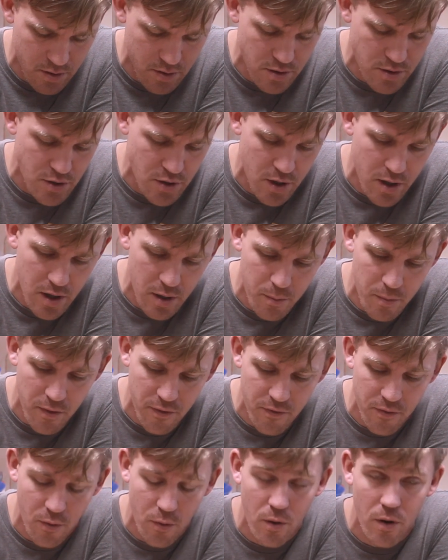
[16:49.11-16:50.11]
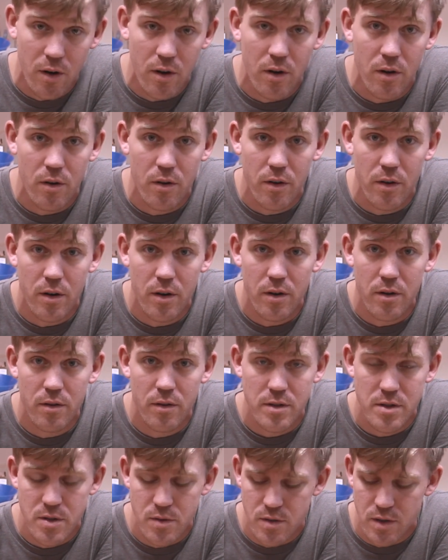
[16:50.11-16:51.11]
jar number 4 earlier,
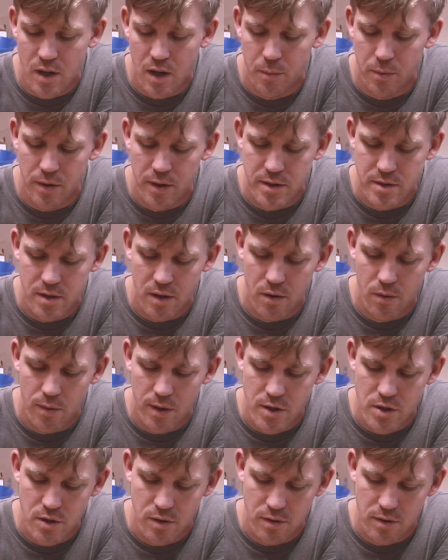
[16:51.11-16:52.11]
this was a couple days ago when I shook